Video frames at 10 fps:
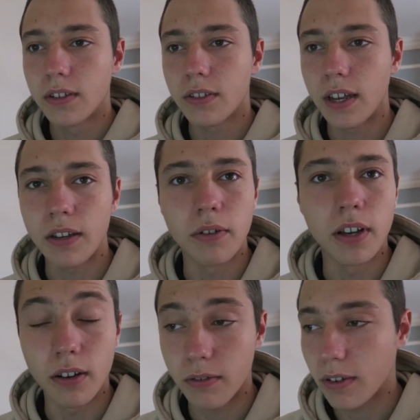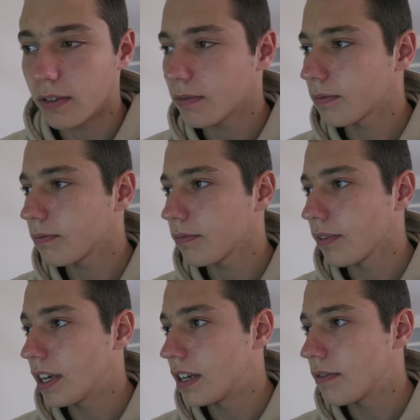So anyway, I'll
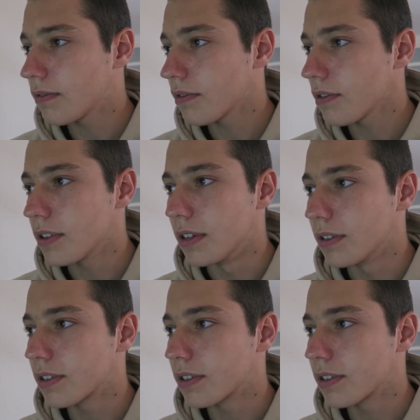read it through you.